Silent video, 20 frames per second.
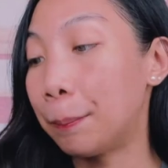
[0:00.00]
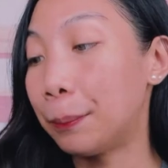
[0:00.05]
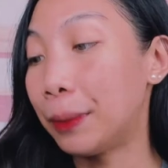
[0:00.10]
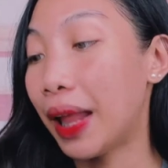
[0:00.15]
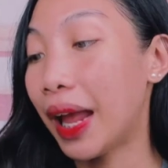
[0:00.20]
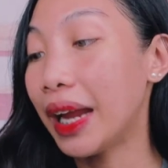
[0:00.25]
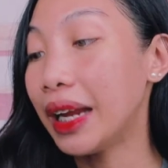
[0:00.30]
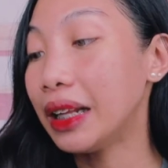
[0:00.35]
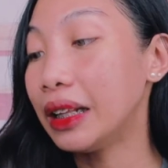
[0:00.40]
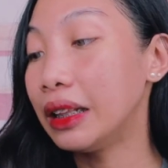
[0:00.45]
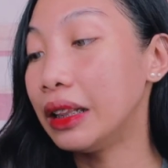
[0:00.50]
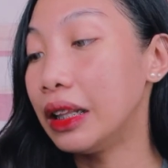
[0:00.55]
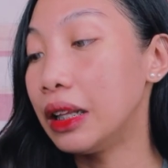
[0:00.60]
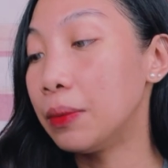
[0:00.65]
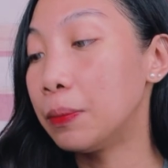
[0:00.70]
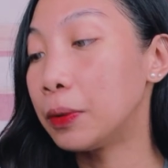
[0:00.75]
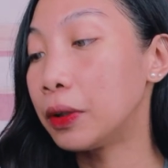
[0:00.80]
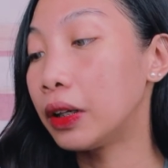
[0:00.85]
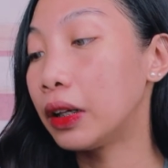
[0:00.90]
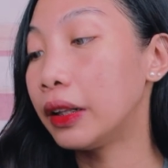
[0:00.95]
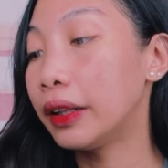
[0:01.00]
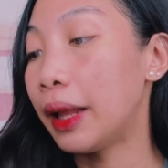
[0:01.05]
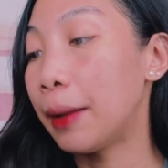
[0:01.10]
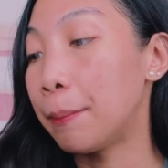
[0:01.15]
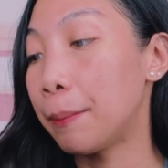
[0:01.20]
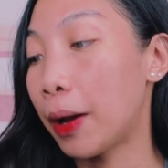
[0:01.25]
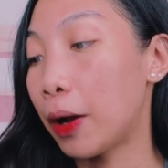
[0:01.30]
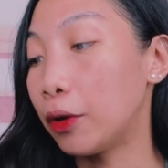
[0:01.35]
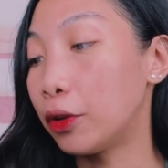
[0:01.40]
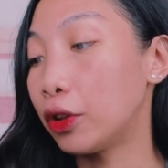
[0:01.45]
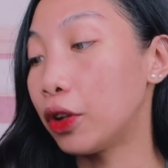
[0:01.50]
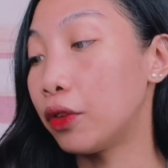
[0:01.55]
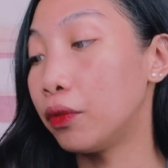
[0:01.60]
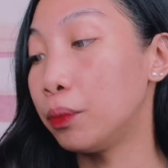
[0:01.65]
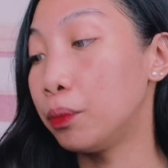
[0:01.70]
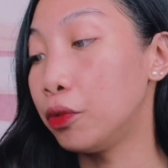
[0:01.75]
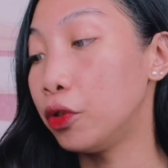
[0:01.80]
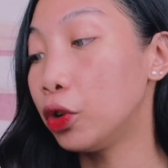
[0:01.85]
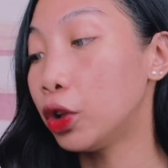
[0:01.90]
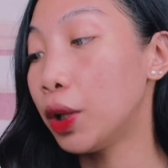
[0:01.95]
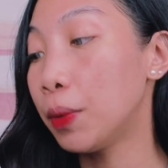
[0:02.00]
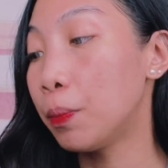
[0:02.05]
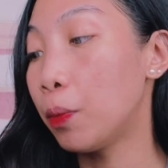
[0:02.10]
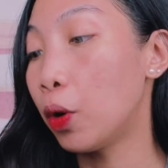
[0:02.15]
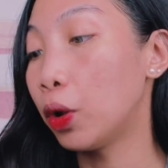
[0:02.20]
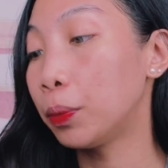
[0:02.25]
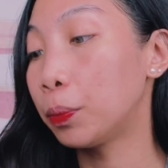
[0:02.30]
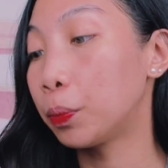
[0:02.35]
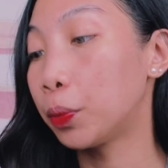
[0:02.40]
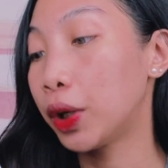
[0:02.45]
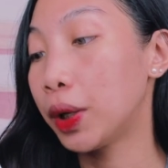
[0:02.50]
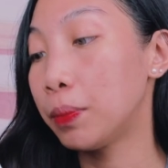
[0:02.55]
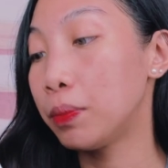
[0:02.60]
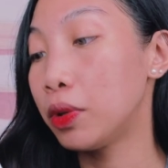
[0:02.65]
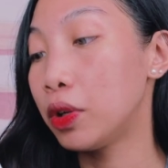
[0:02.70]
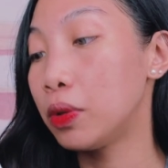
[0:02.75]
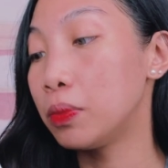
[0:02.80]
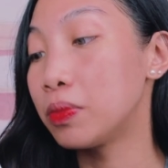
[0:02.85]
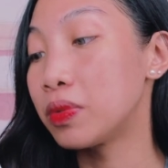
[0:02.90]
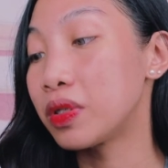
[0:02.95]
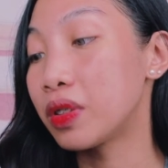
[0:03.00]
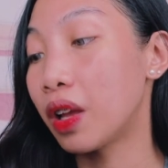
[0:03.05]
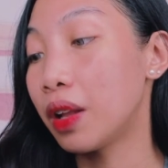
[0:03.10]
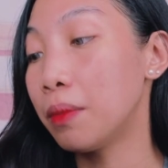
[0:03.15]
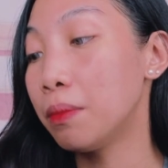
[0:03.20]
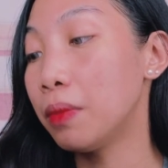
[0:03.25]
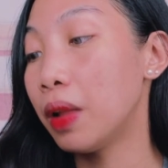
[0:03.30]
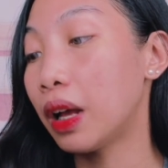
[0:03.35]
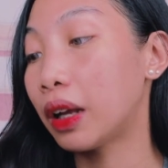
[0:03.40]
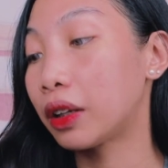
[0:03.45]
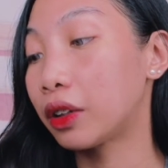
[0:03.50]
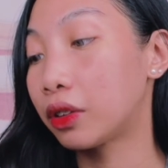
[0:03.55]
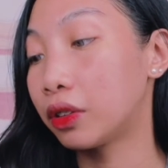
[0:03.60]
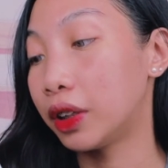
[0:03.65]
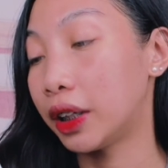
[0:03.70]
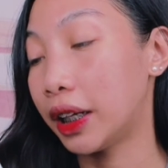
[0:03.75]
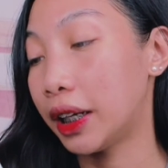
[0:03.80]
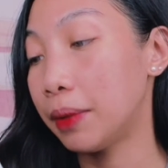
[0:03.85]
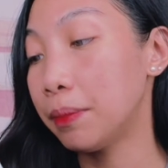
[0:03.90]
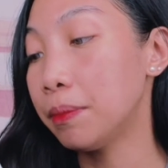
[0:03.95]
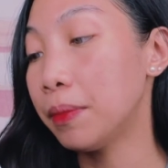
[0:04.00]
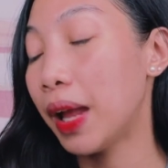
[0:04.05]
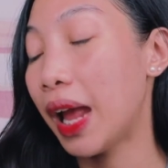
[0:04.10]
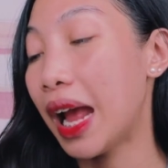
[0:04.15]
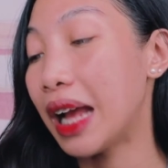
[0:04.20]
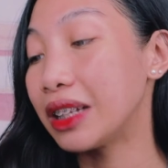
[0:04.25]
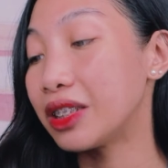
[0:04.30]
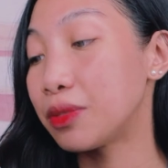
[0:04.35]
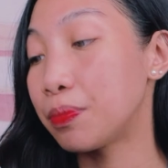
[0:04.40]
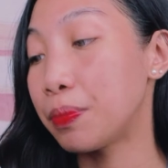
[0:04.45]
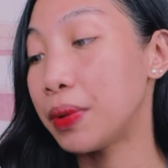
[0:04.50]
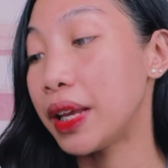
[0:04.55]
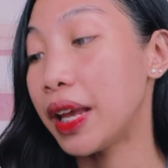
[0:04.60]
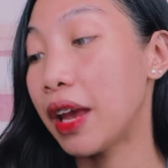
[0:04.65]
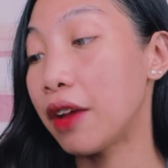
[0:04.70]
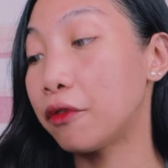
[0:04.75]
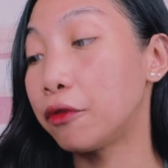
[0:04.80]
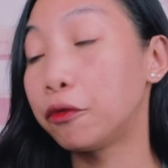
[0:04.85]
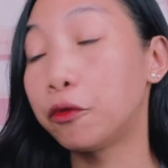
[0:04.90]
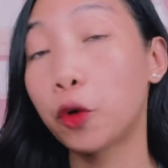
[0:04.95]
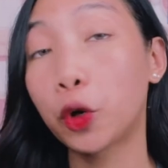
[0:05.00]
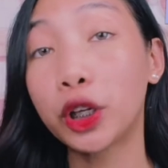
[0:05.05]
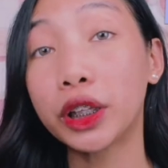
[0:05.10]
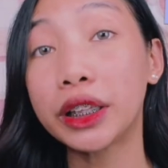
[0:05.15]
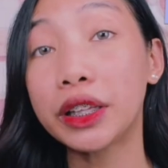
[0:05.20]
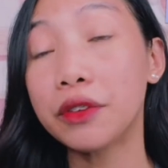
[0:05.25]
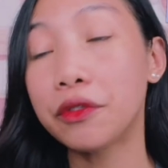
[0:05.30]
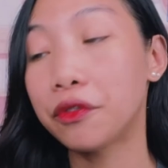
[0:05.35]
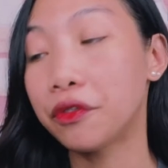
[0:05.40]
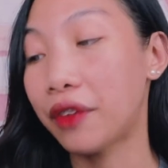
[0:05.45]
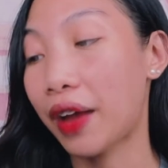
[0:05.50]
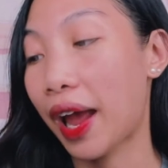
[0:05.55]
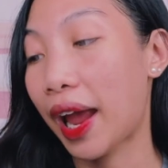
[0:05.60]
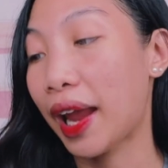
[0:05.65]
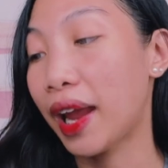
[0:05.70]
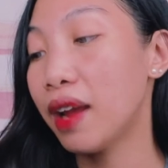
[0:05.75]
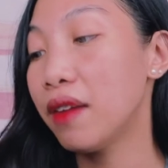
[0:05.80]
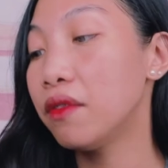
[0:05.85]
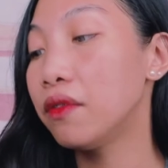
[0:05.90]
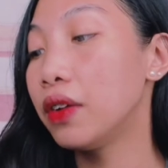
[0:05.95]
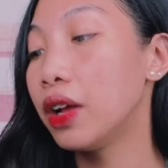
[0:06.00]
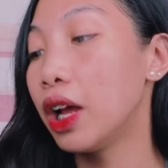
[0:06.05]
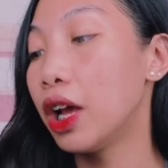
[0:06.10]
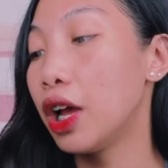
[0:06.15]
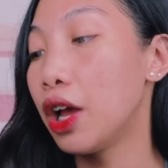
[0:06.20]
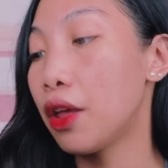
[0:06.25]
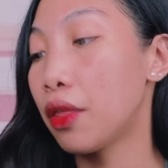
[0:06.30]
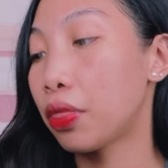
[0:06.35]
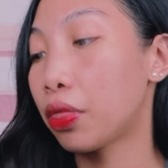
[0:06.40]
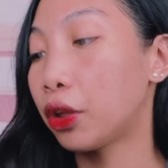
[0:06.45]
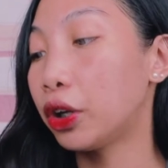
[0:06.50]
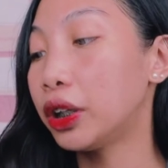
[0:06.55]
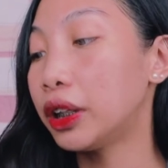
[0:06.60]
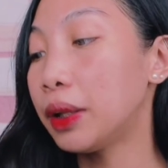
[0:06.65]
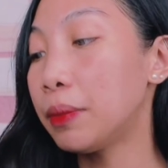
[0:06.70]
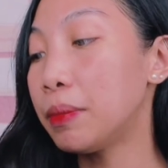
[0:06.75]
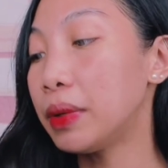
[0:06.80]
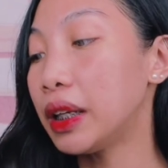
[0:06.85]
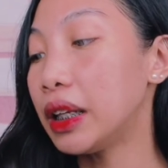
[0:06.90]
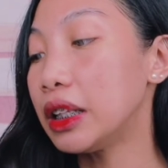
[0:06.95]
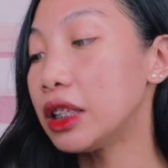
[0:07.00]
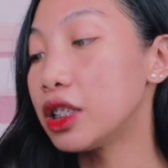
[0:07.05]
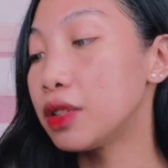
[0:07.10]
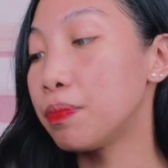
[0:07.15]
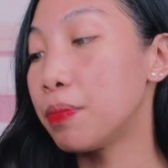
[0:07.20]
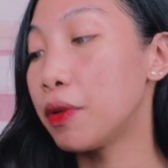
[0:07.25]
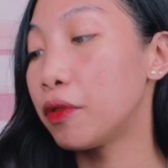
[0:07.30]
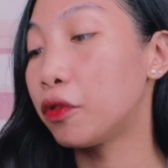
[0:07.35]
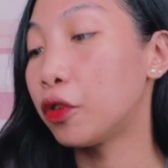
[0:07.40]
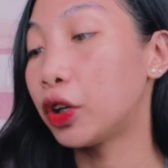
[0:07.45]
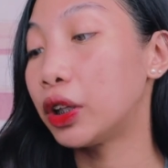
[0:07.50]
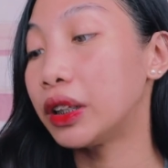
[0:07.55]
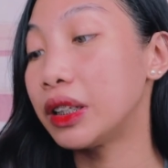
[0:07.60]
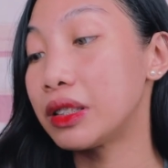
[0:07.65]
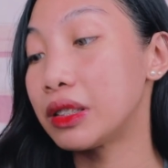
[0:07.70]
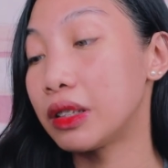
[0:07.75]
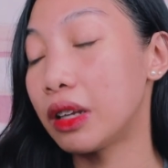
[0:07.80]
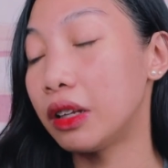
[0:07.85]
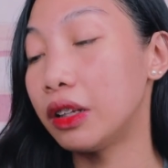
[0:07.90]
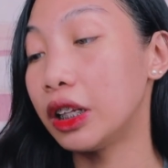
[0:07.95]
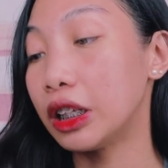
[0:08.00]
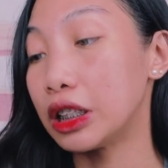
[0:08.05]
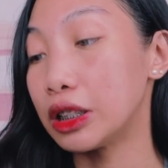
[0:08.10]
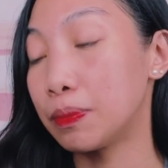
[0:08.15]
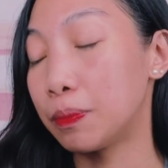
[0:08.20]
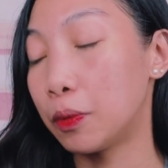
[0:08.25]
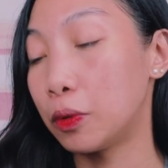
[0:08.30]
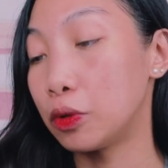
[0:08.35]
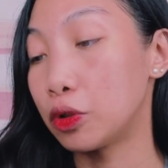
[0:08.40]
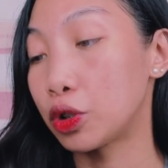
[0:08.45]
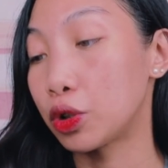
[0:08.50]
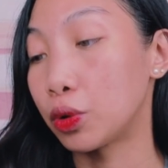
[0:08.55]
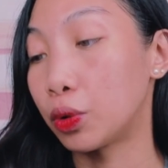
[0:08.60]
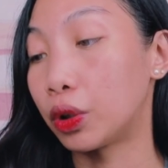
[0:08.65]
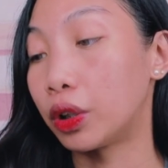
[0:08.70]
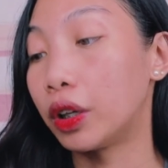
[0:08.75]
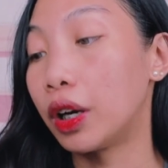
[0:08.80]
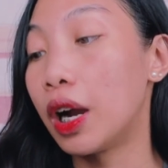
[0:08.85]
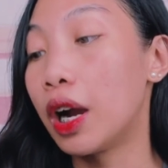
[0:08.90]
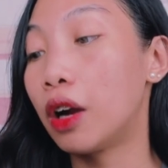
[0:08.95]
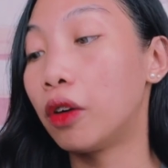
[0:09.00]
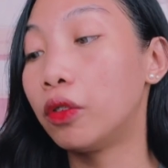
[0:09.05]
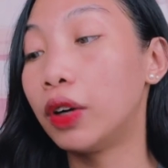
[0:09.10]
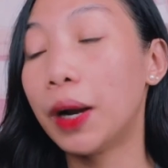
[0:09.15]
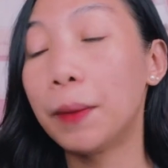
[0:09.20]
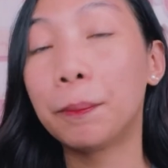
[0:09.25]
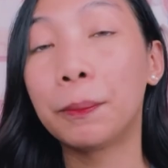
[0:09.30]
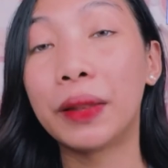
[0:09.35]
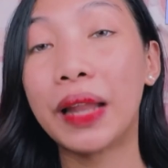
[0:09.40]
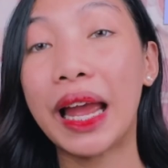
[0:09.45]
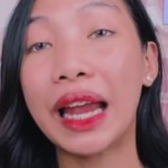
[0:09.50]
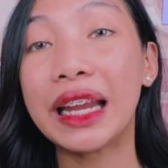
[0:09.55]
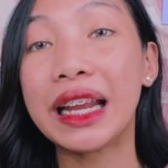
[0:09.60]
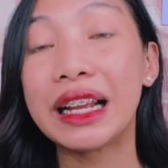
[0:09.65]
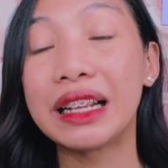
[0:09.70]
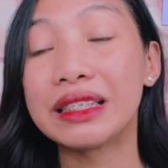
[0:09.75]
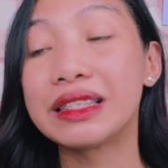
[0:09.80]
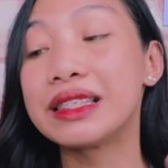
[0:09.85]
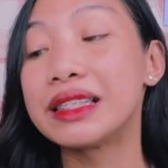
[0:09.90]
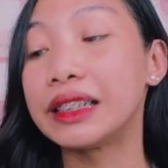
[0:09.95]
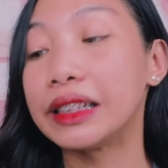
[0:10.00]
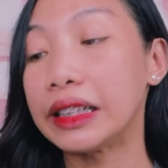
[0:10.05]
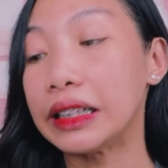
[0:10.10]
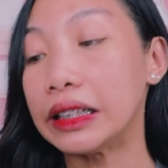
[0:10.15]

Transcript: apply liberal amount of Beauty Bolt Premium Sunblock Cream SPF 45 30 minutes before the sun exposure. Reapply as